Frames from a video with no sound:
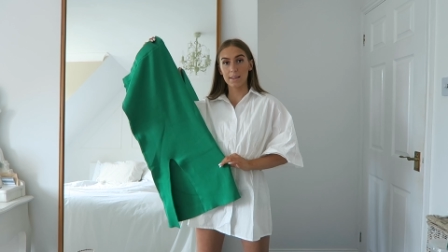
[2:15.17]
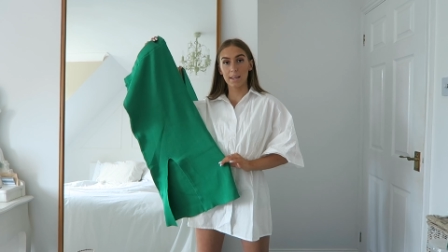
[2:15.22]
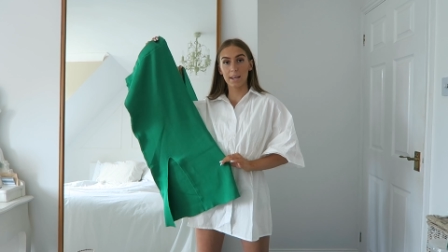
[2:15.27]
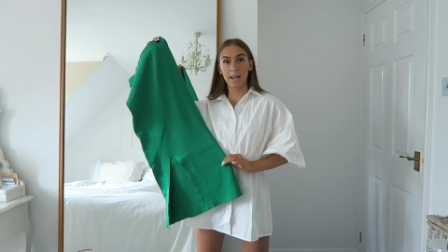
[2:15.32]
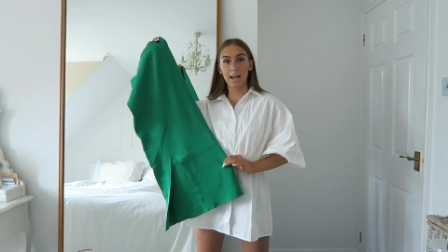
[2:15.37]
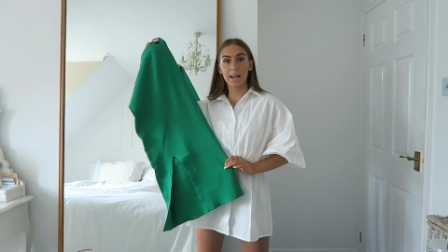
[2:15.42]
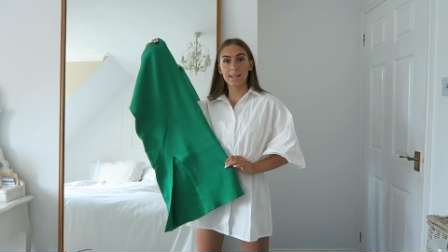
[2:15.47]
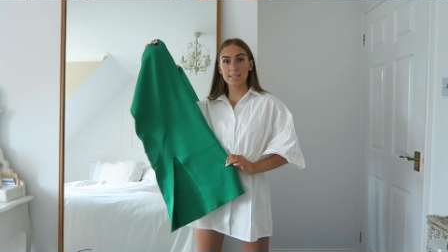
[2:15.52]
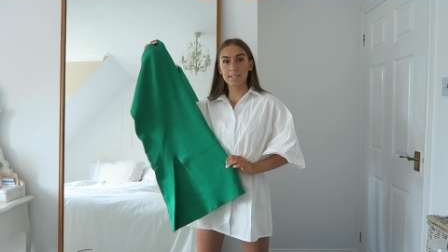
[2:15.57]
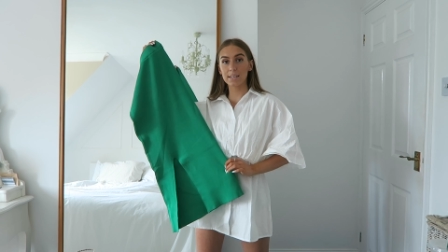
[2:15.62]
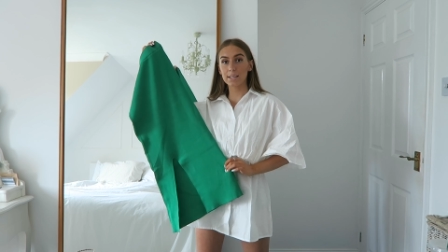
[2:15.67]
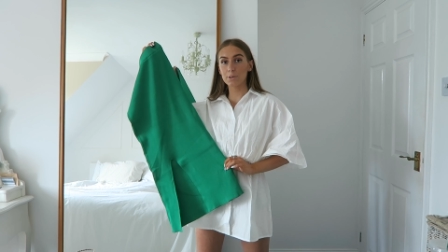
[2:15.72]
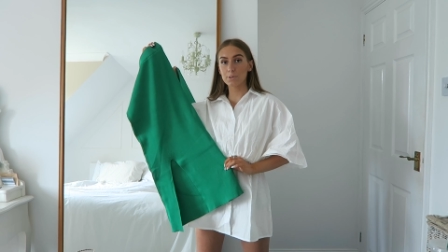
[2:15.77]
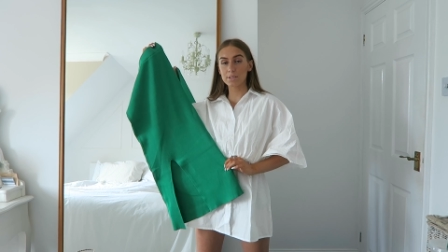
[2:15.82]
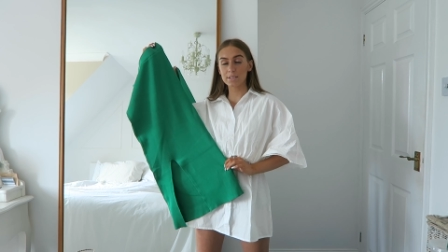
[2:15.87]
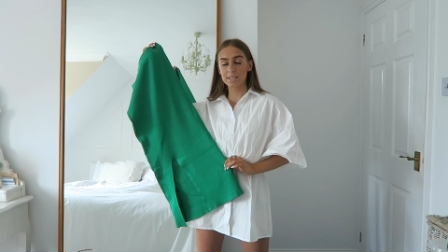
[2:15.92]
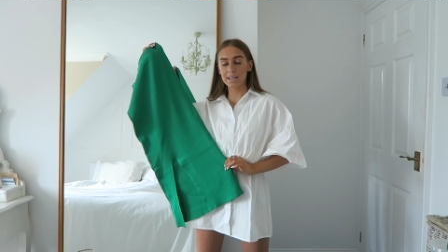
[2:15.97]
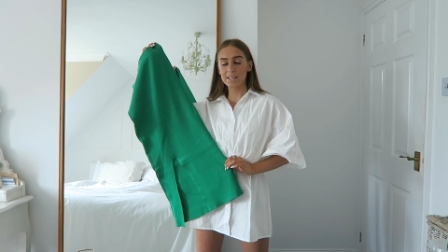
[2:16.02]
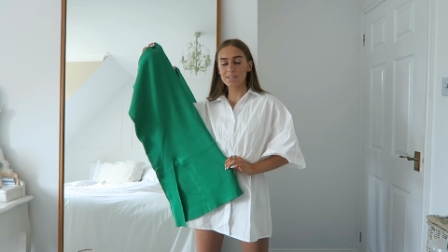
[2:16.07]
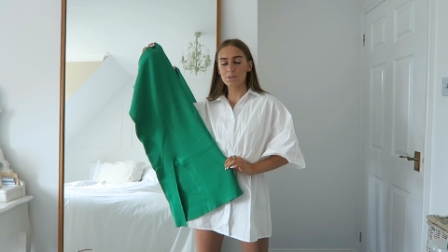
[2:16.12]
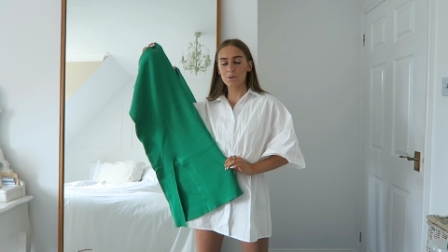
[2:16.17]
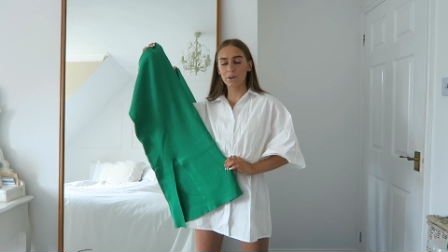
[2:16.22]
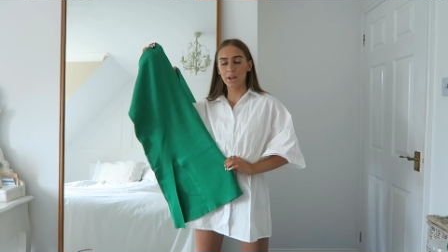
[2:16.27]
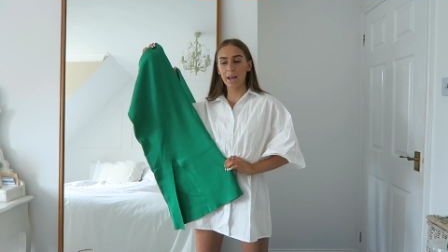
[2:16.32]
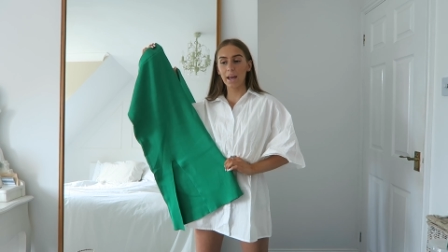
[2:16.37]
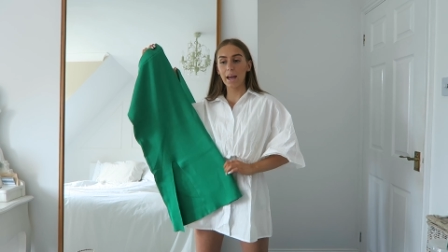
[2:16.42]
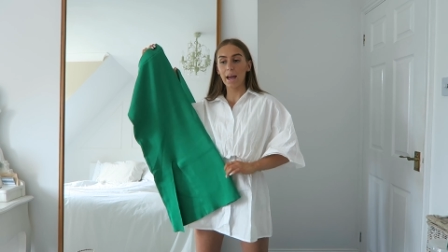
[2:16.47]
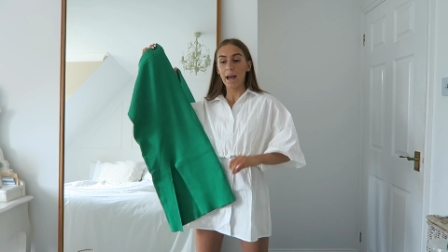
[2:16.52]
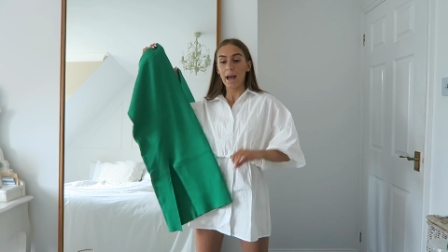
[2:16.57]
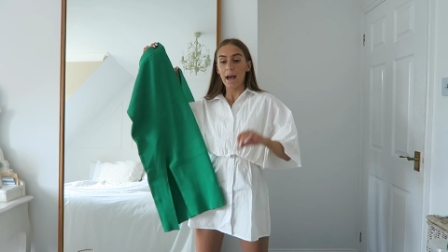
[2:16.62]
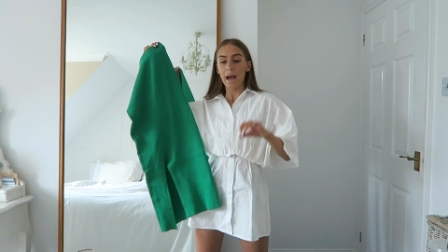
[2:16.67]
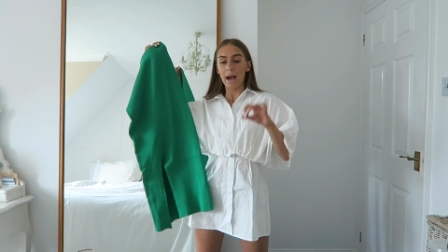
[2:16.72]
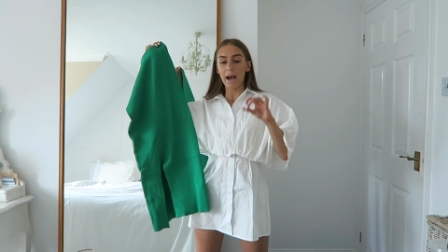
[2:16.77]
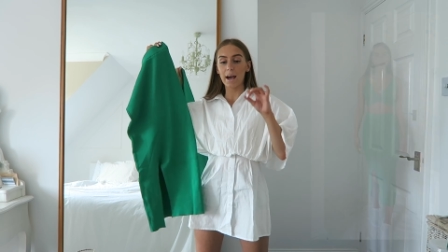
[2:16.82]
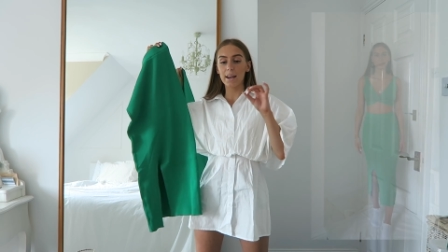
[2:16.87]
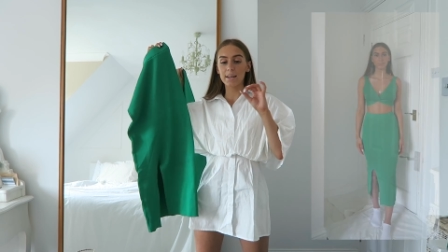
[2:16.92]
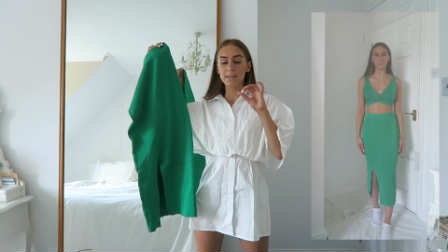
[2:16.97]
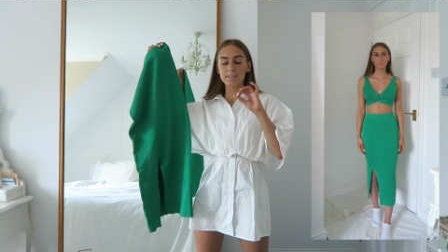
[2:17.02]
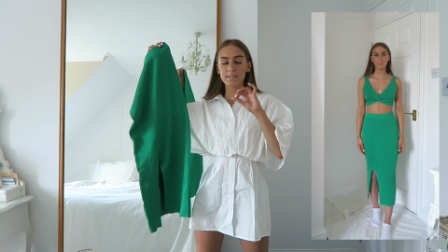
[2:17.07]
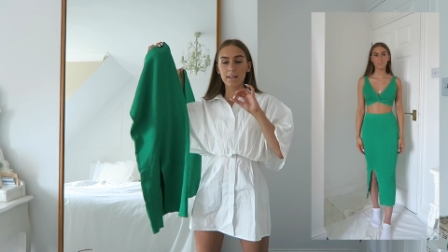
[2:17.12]
And then it has a little slit on it.
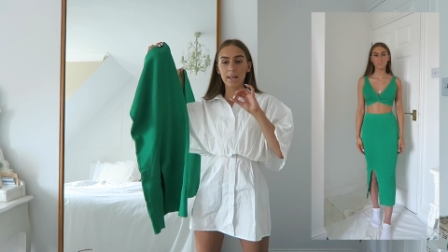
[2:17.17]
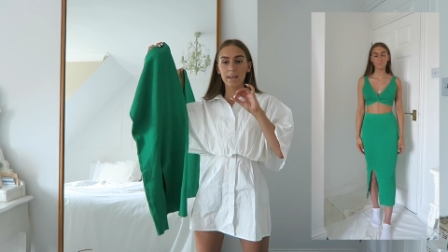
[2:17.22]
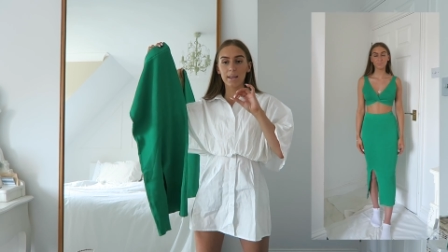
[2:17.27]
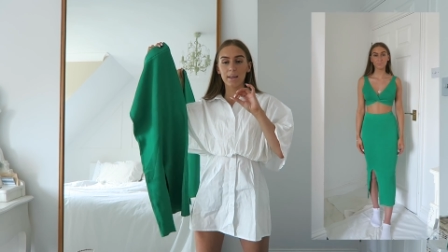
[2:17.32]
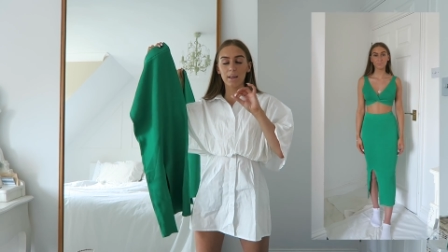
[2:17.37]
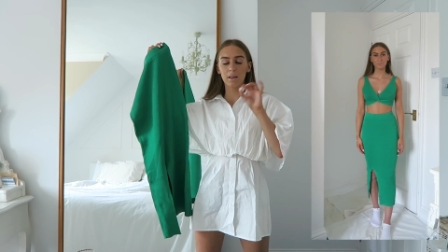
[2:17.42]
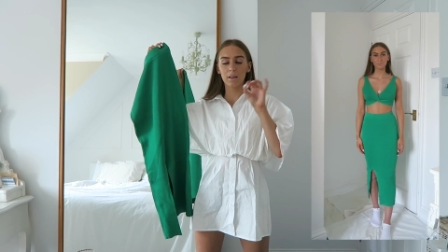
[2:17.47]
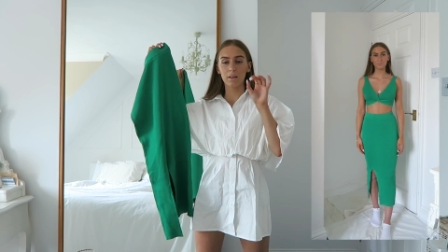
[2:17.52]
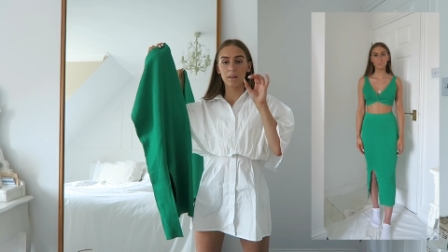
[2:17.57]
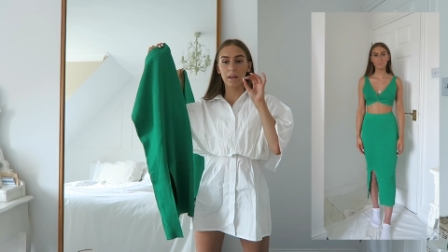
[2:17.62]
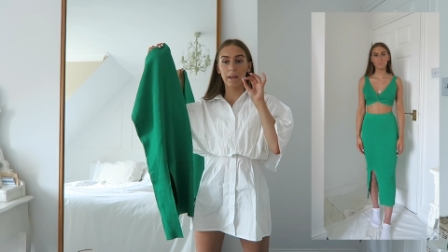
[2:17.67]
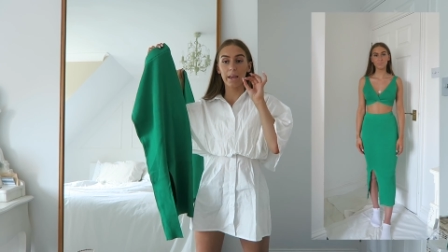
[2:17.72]
And it's like,